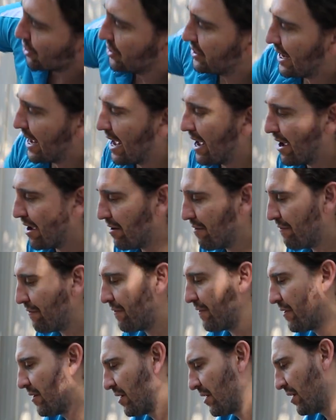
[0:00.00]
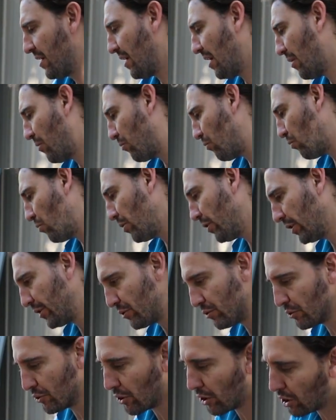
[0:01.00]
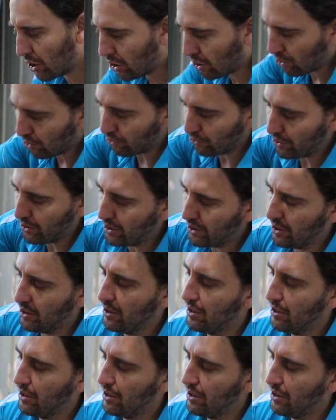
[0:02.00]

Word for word: to have a really good hold